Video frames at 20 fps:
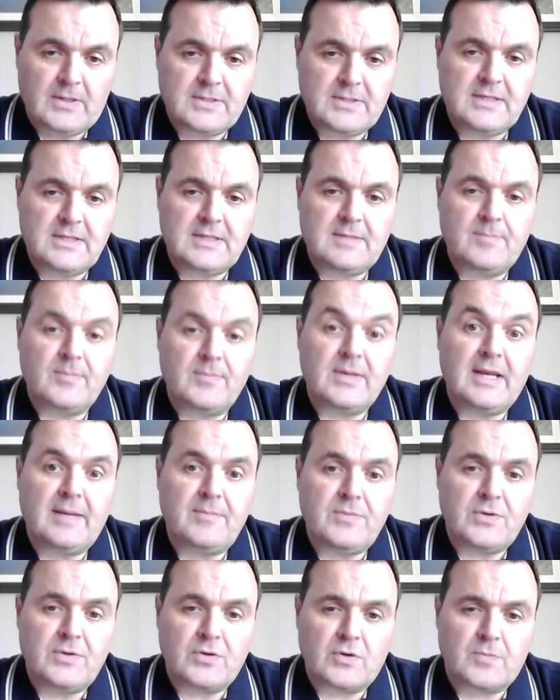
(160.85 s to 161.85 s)
to
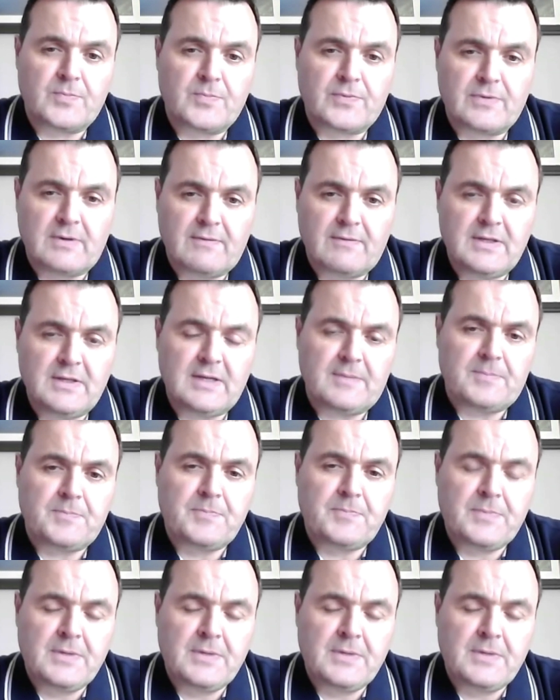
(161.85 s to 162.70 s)
blame Europe for everything.